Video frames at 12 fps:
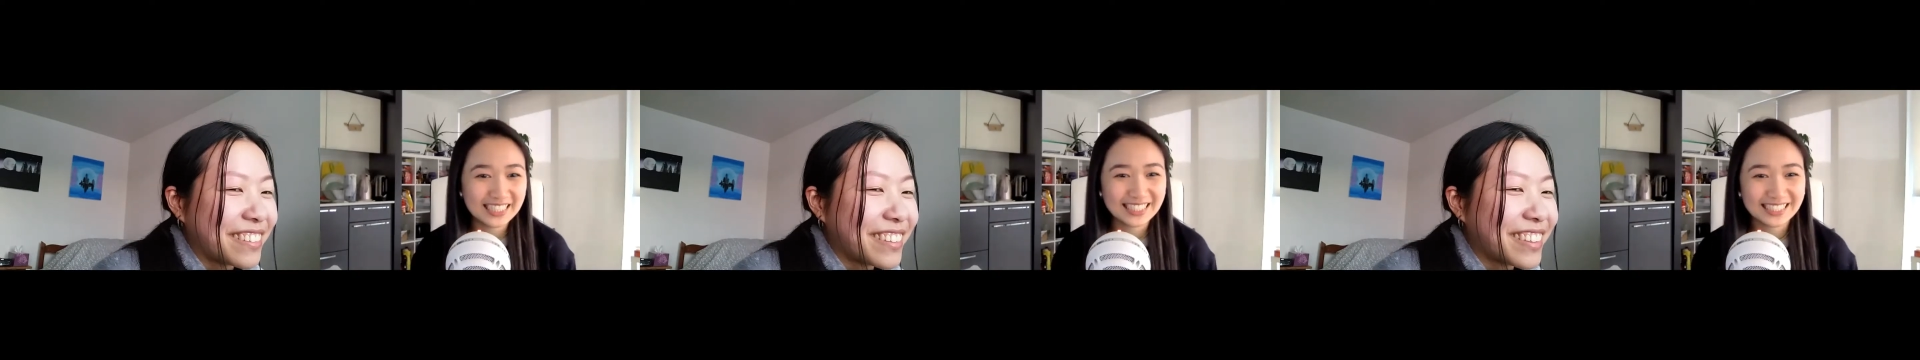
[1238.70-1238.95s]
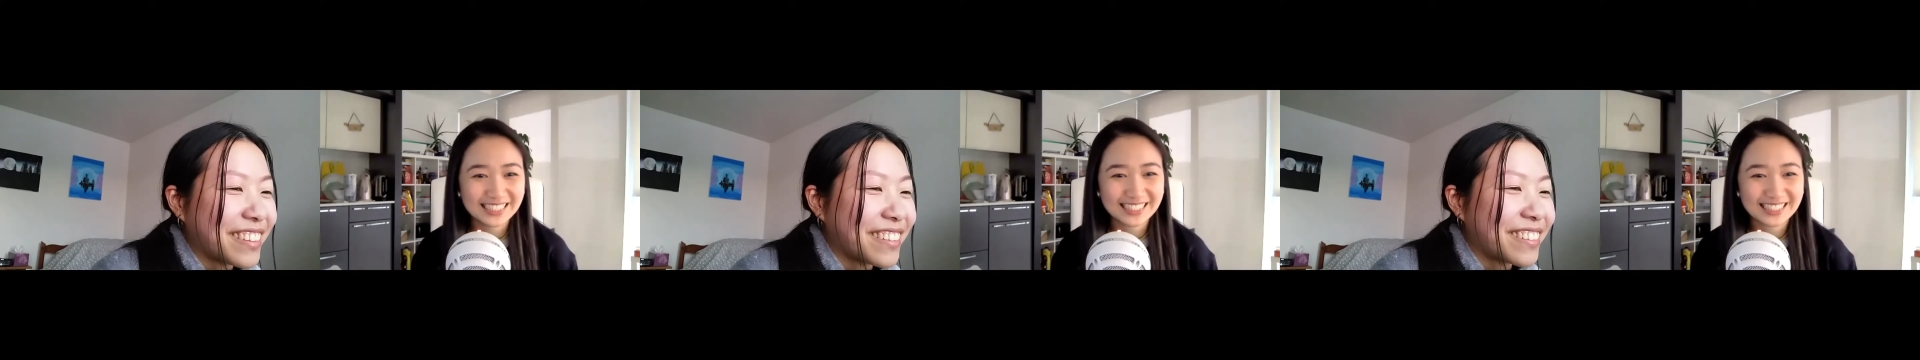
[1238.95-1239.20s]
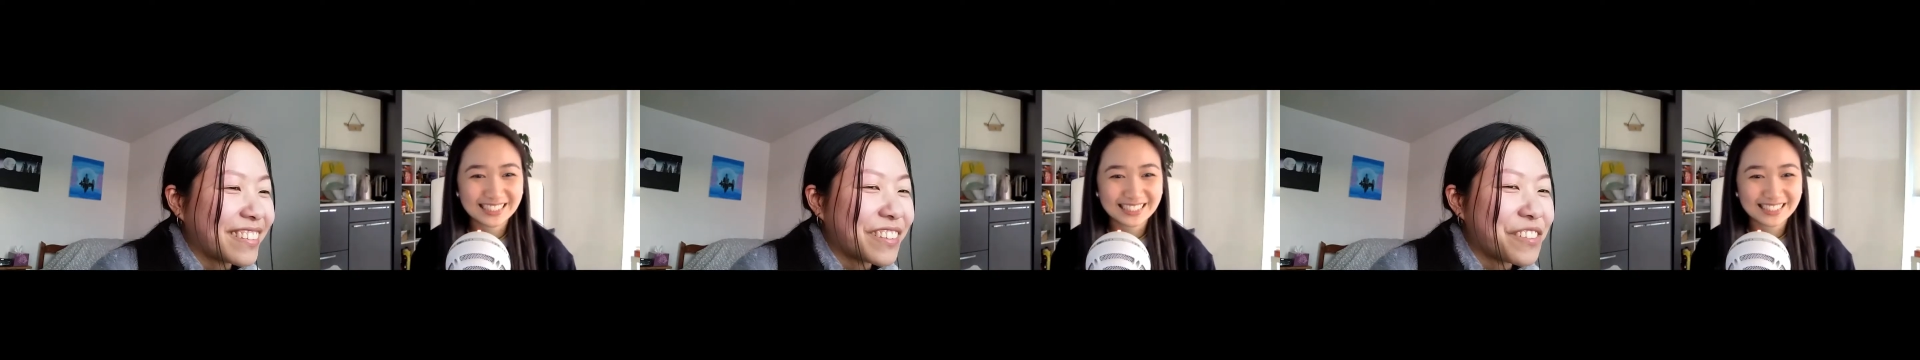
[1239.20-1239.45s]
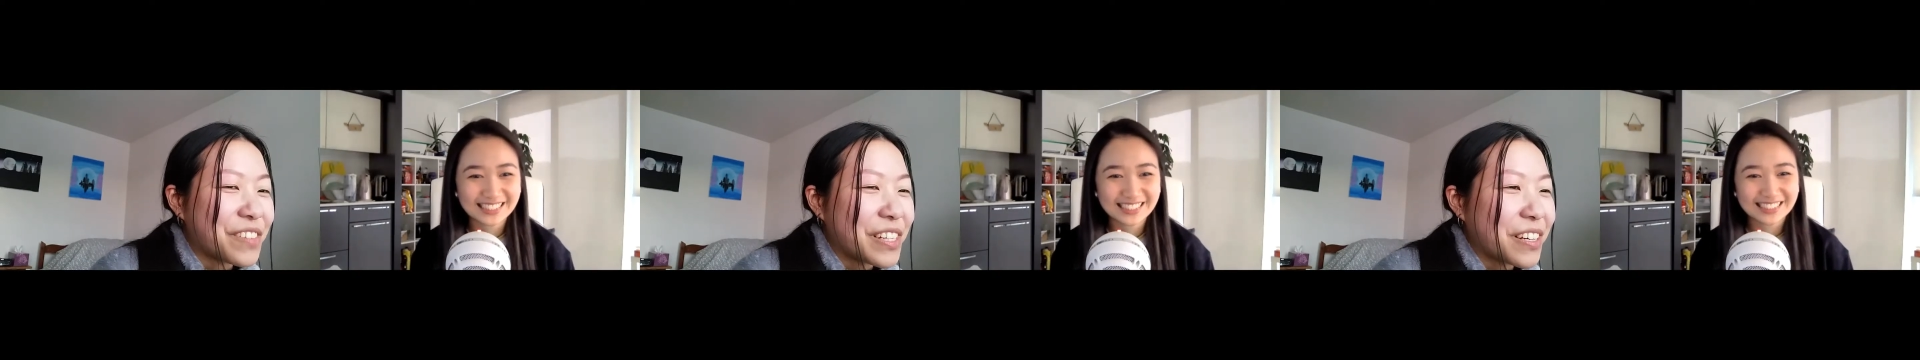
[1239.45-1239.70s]
Speaker 1: cute though.
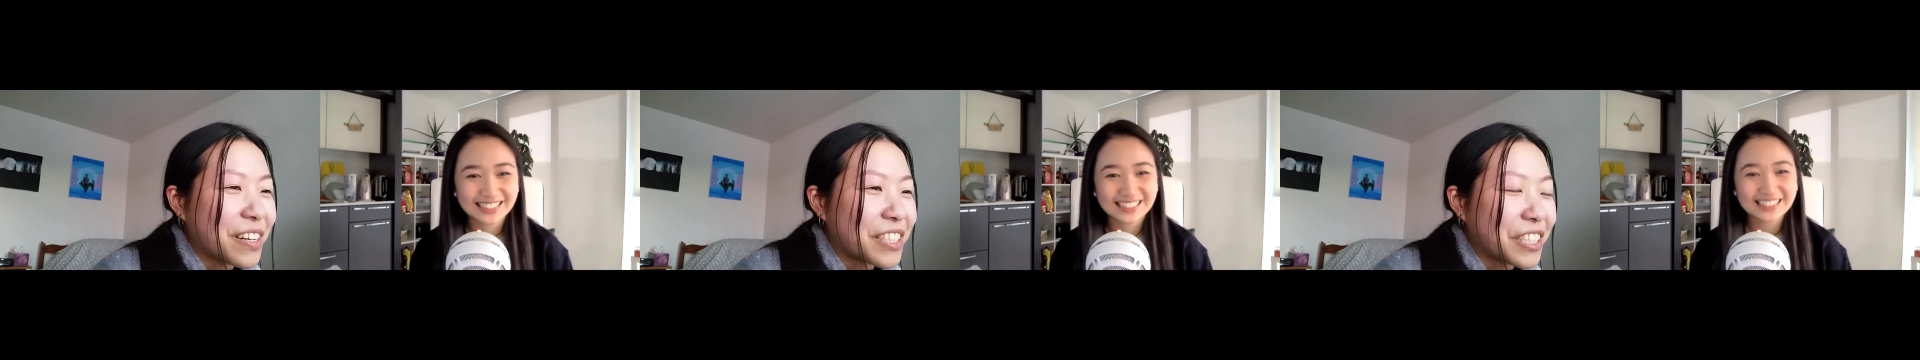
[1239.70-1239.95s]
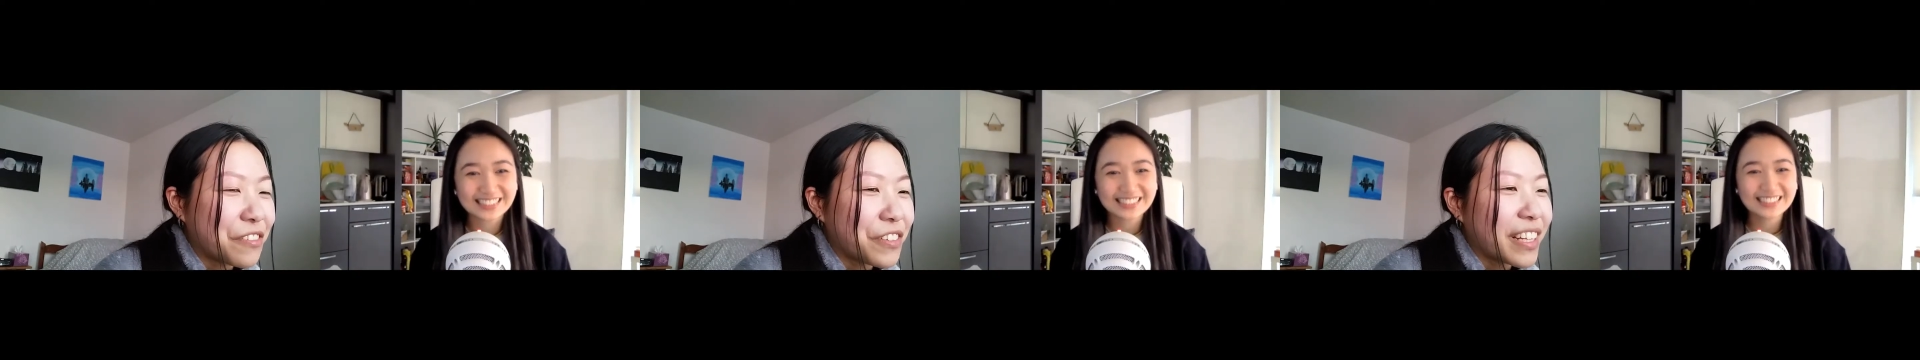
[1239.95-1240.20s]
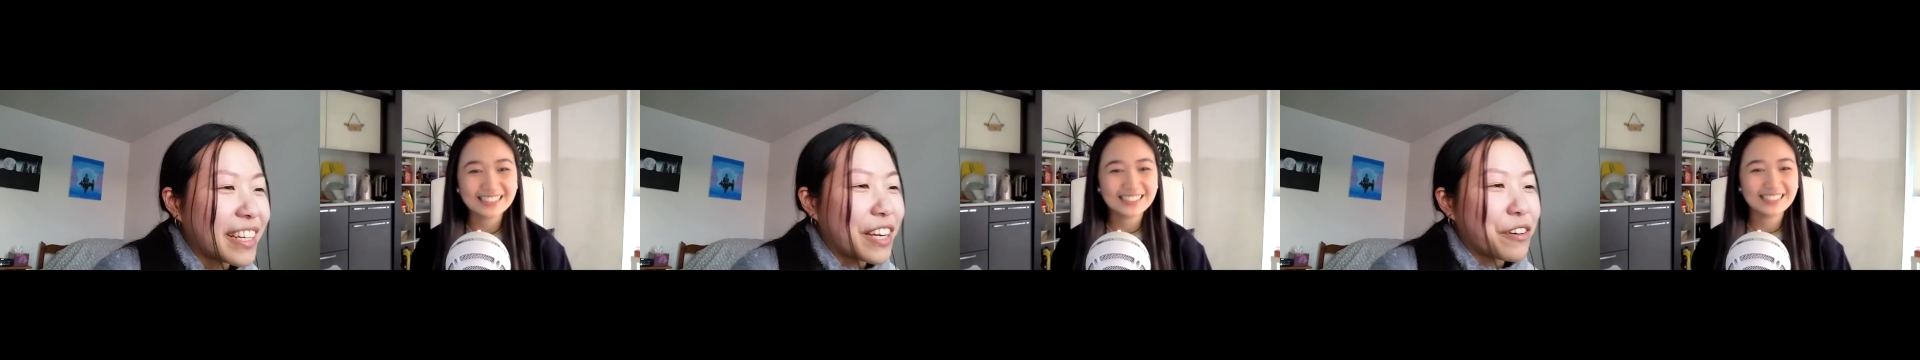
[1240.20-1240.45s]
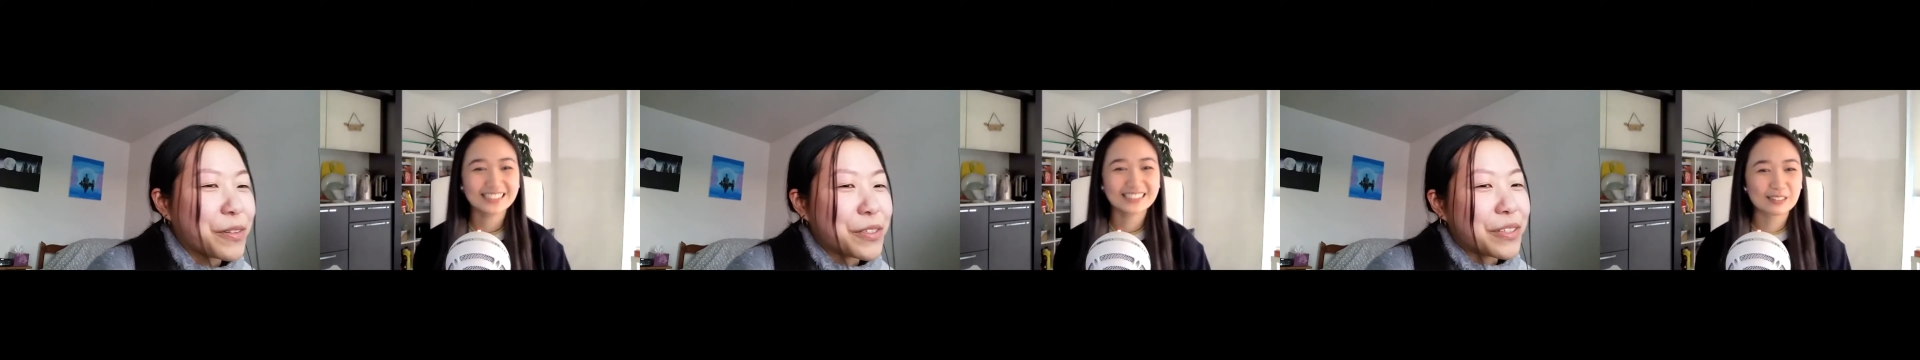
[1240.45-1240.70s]
Oh my gosh. I feel like
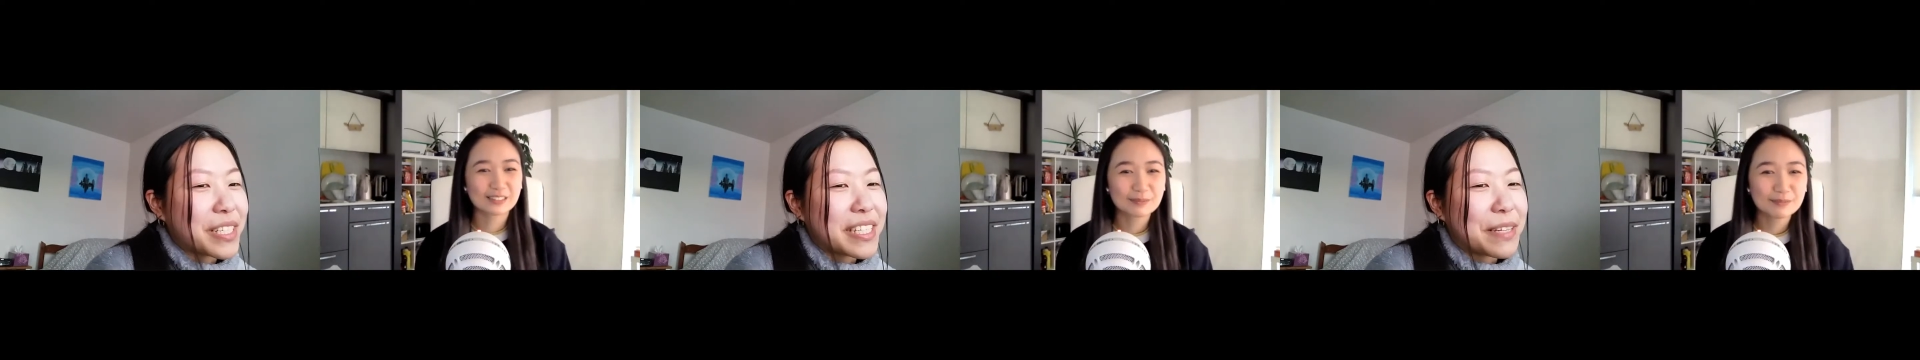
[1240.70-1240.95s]
I would do the